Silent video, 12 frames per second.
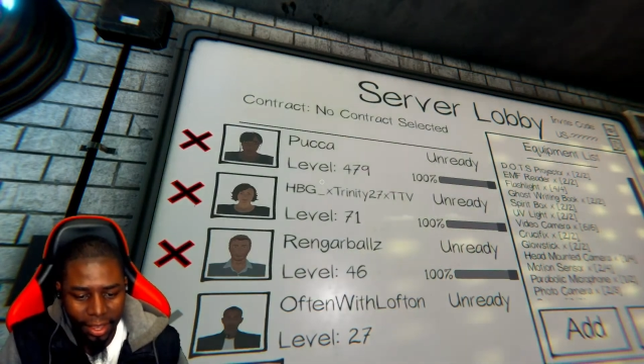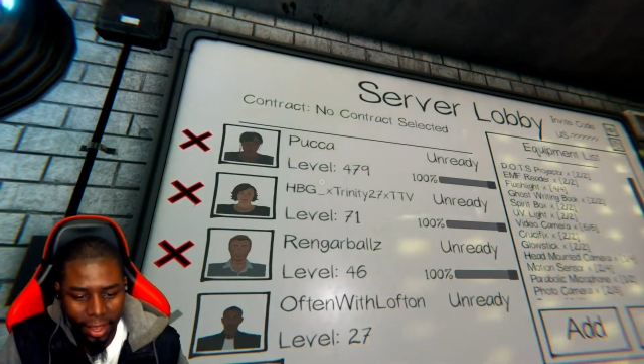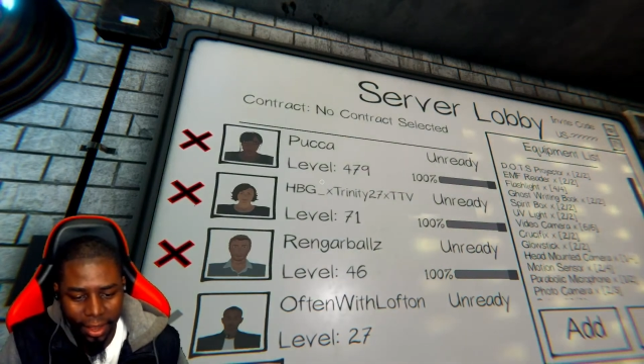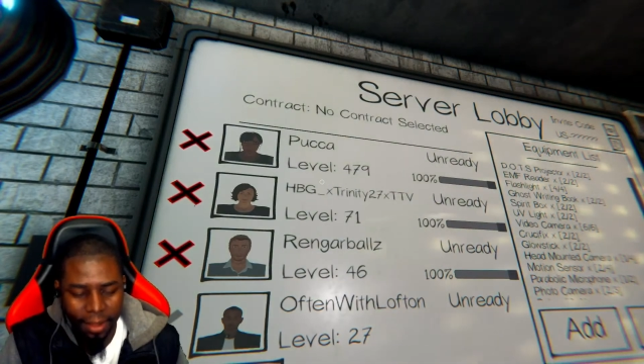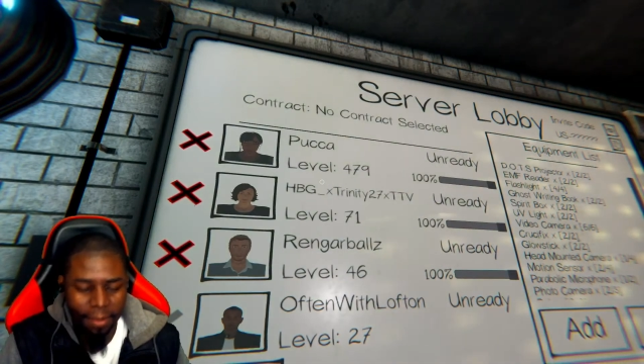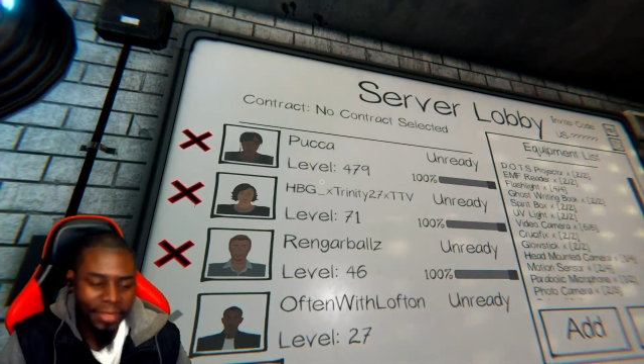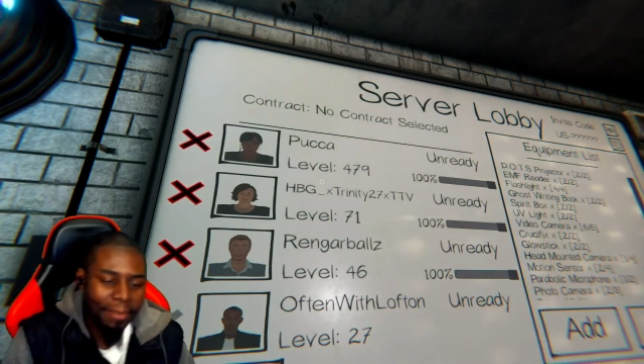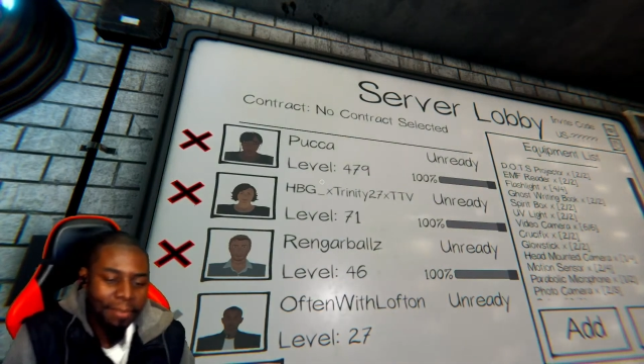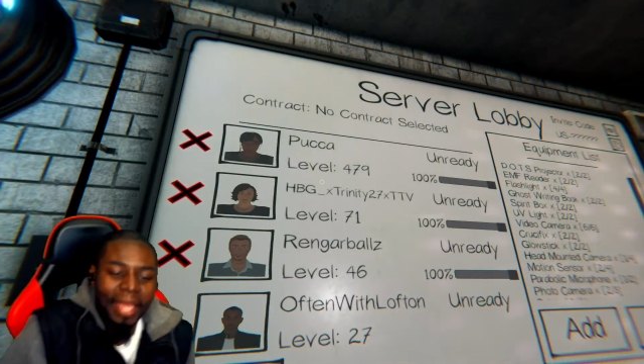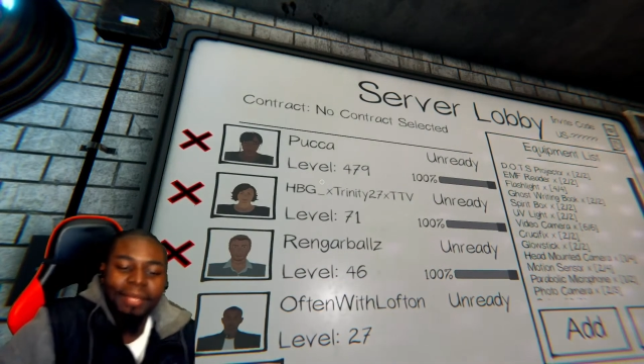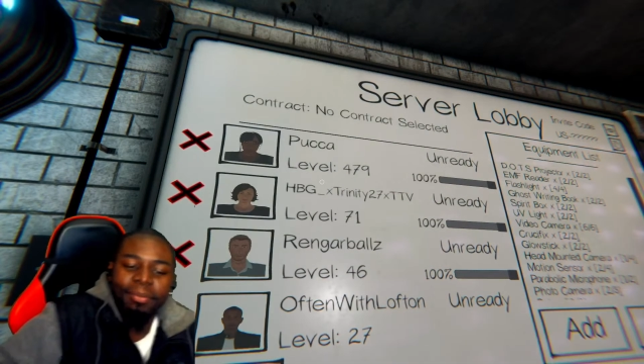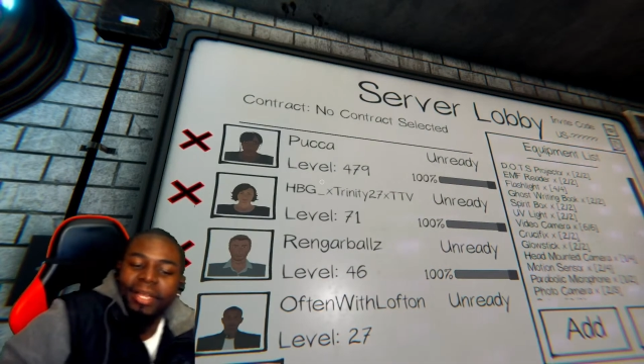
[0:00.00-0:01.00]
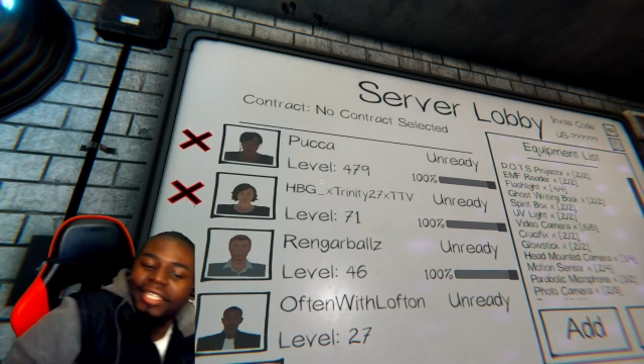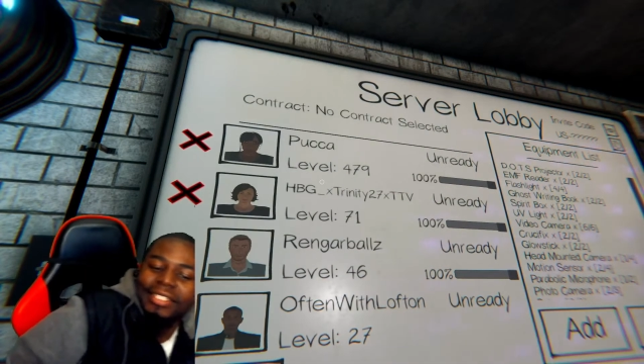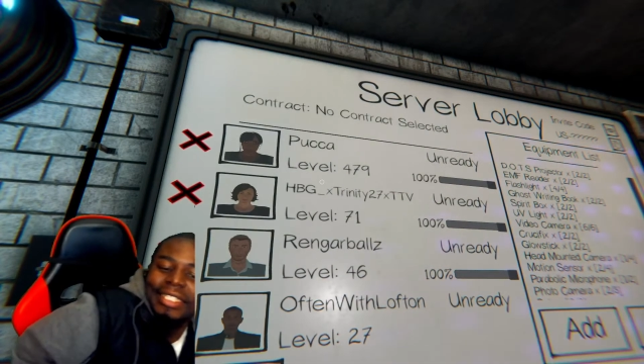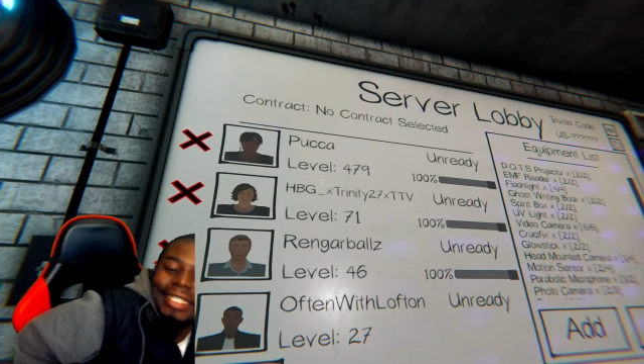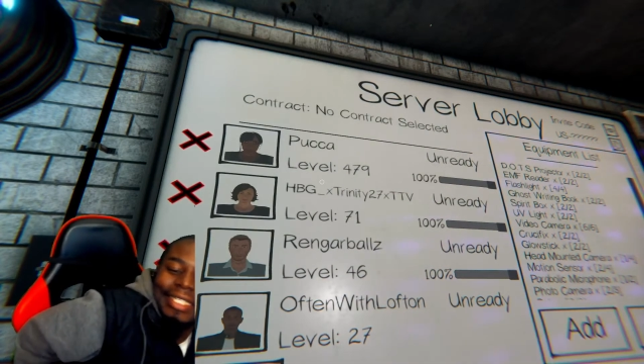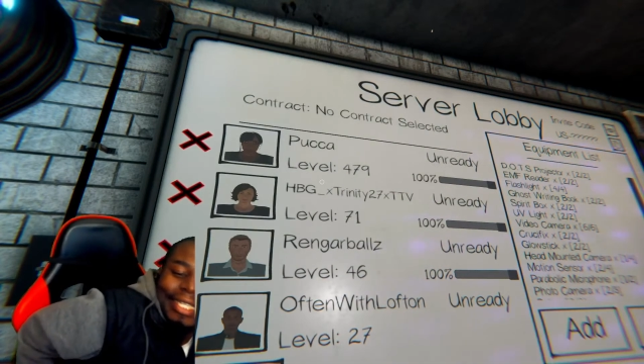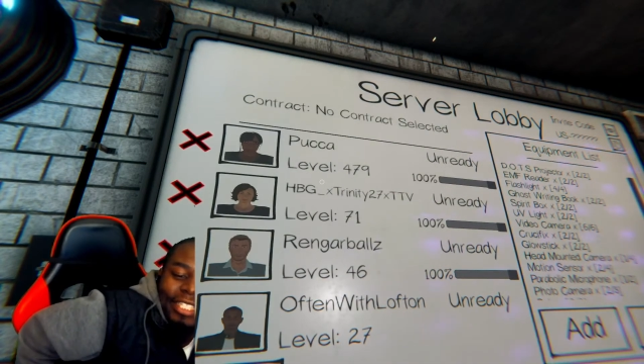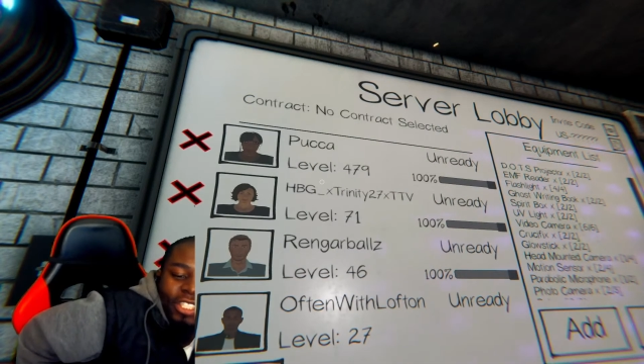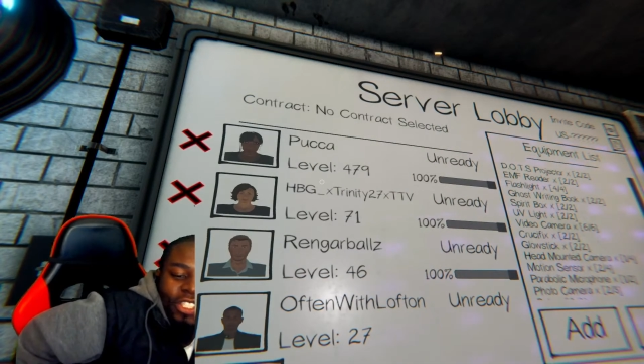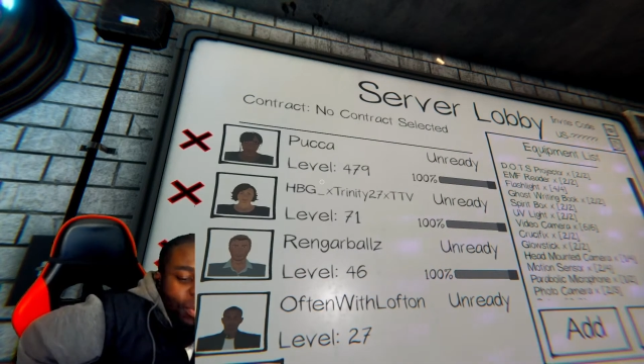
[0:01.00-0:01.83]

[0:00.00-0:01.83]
Um, they may play League of Legends,